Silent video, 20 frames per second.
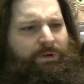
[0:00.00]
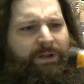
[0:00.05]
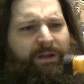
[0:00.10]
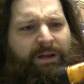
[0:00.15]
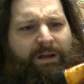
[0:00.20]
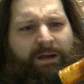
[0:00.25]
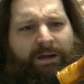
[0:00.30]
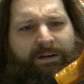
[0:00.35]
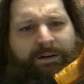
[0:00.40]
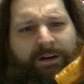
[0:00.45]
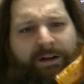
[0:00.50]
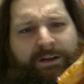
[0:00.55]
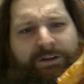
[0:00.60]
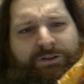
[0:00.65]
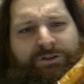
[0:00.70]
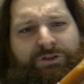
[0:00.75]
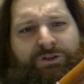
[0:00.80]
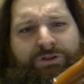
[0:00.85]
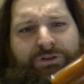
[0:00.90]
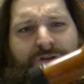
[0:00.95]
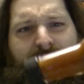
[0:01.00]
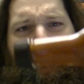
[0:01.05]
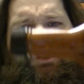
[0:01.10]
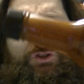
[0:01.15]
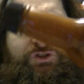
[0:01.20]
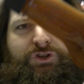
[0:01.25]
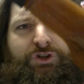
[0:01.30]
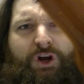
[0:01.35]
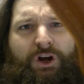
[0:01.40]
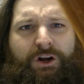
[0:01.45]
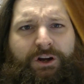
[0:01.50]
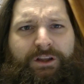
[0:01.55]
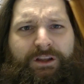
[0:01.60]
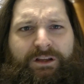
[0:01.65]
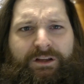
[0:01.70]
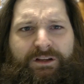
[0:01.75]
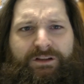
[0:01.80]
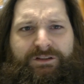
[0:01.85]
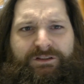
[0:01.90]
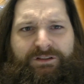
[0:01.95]
Yeah, nice chunky
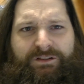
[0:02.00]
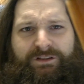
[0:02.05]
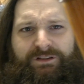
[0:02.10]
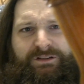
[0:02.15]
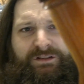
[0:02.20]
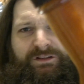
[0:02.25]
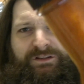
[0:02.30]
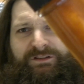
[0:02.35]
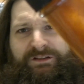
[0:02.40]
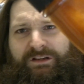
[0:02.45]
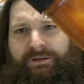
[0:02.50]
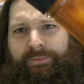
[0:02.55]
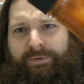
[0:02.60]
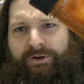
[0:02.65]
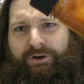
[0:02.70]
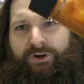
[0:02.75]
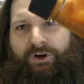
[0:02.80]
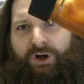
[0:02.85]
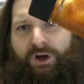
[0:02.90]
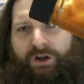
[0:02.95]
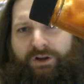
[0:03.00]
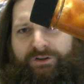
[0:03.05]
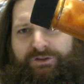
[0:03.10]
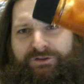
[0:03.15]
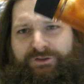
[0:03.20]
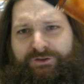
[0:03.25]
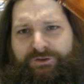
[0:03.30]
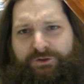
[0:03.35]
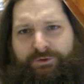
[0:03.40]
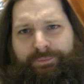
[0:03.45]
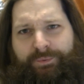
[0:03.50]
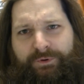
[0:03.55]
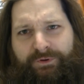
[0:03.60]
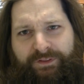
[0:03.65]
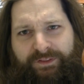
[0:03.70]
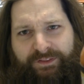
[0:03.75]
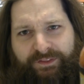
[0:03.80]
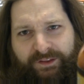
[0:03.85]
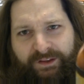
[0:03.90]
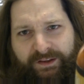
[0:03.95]
consistency, but not super
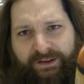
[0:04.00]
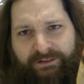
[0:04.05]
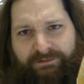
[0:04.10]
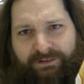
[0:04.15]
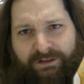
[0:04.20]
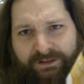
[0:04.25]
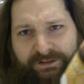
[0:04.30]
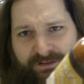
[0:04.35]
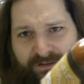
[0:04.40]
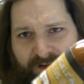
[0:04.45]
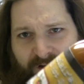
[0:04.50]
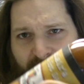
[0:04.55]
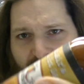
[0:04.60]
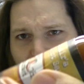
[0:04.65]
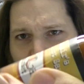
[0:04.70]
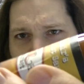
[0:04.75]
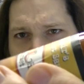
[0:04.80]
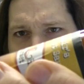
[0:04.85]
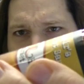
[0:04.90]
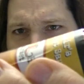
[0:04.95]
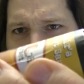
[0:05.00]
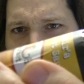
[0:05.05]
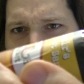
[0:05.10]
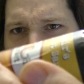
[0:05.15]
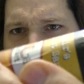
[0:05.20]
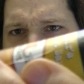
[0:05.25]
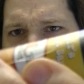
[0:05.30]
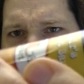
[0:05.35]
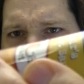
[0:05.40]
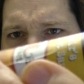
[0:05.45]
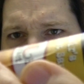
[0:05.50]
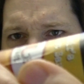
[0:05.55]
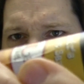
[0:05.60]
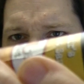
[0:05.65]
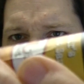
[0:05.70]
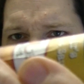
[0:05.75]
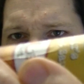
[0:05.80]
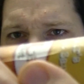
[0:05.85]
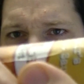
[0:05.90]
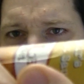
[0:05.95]
thick. It looks looks to be like a
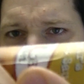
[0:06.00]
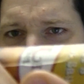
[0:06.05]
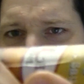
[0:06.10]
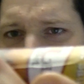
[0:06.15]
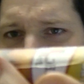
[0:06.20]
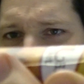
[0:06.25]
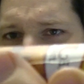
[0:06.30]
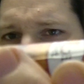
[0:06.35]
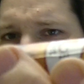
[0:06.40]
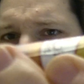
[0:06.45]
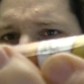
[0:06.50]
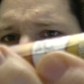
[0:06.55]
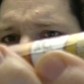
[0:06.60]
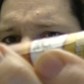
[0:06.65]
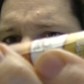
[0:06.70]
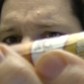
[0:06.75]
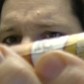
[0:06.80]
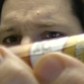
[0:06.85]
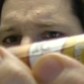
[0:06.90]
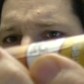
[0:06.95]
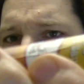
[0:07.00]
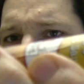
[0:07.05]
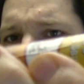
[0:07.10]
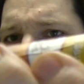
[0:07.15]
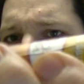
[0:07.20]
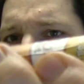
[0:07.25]
medium consistency.